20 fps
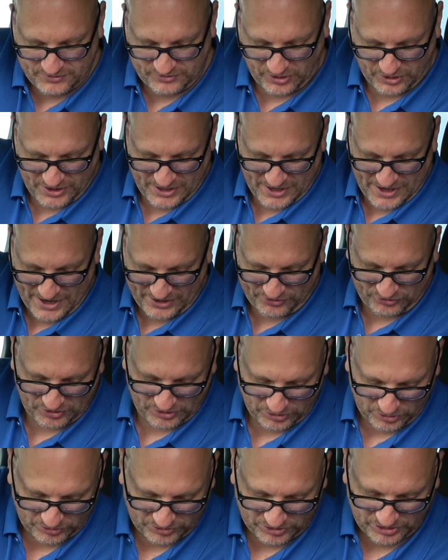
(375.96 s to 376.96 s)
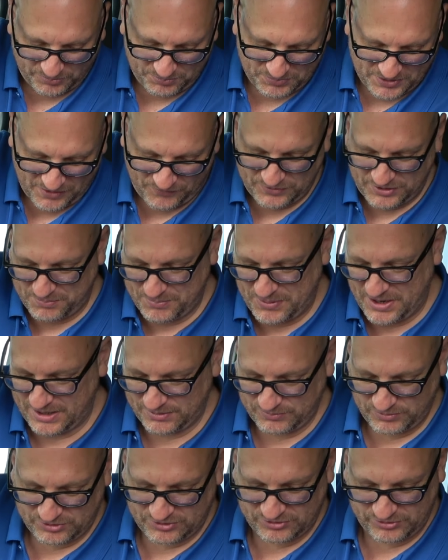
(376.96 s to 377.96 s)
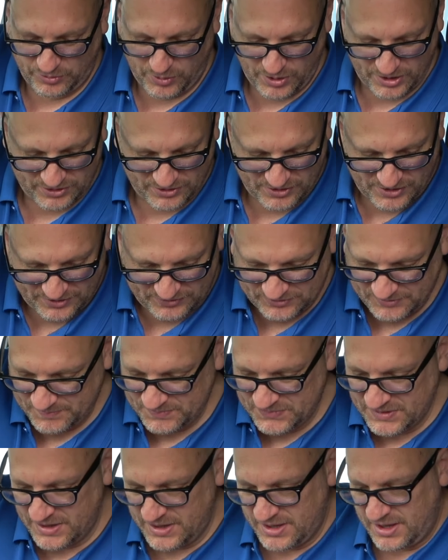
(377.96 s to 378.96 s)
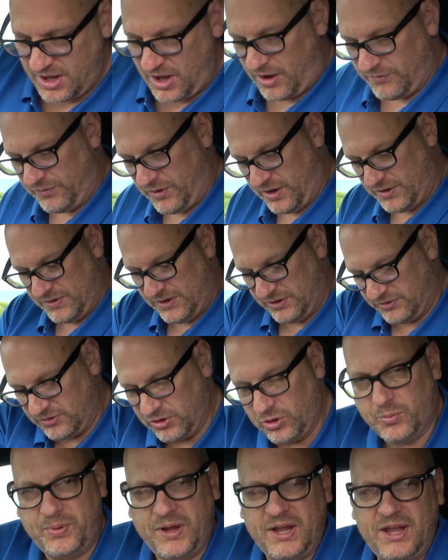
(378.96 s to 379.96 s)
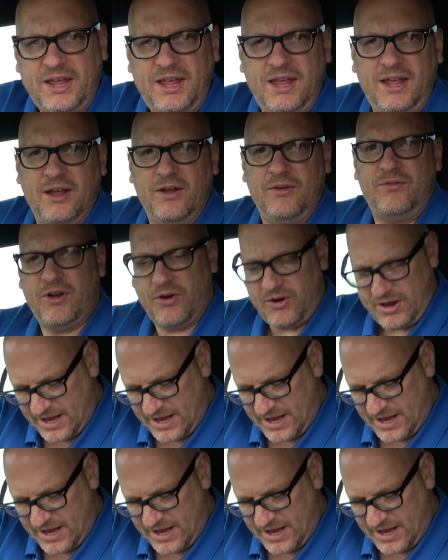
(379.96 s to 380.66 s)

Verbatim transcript: It's got a, actually a little clip there for your pen, which is quite nice. I find this little bit here very